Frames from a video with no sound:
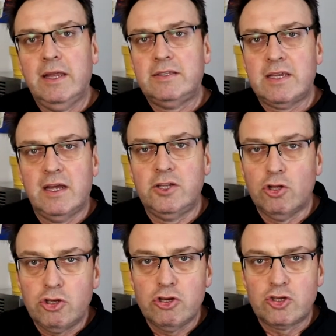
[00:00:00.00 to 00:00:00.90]
It, uh,
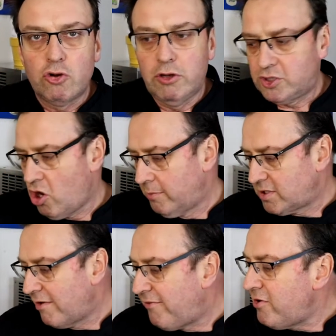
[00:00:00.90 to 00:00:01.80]
you'll use it all the time.
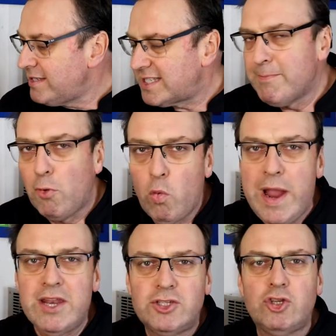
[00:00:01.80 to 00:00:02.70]
So a very simple
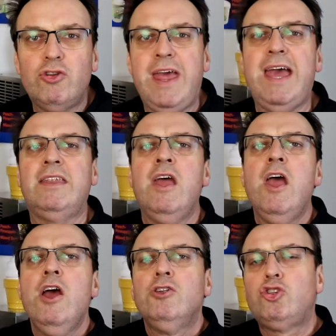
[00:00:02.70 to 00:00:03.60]
way to do
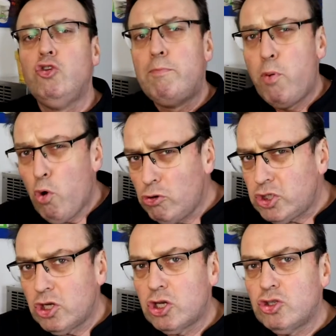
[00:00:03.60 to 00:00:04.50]
that, to
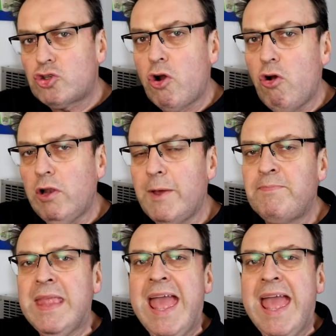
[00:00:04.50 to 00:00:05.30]
portion control it